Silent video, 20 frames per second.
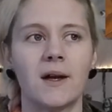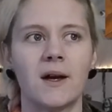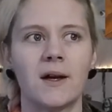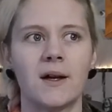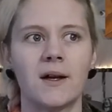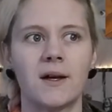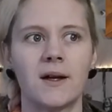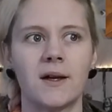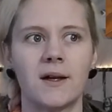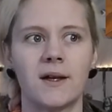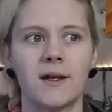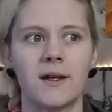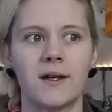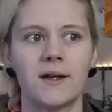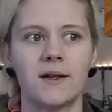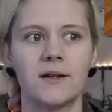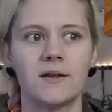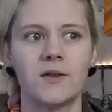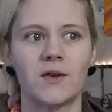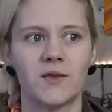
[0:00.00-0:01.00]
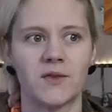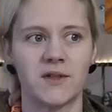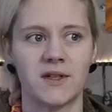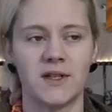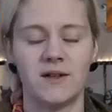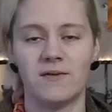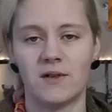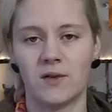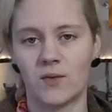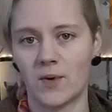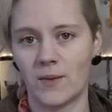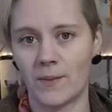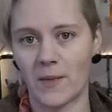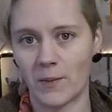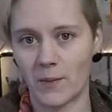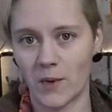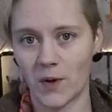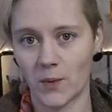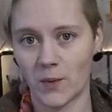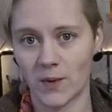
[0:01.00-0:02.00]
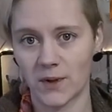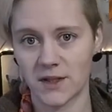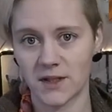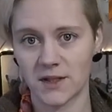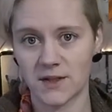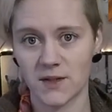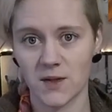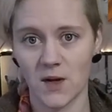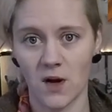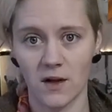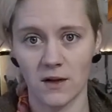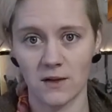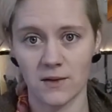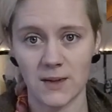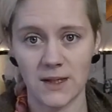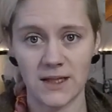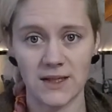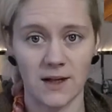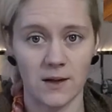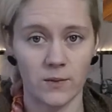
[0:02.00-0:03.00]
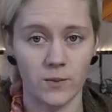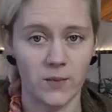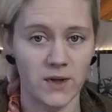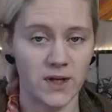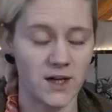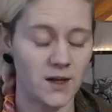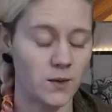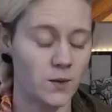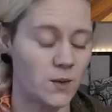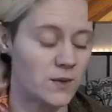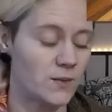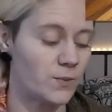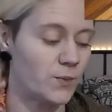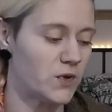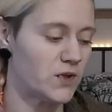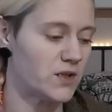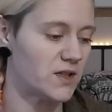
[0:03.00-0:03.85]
I don't even remember what it's called right now, but I will put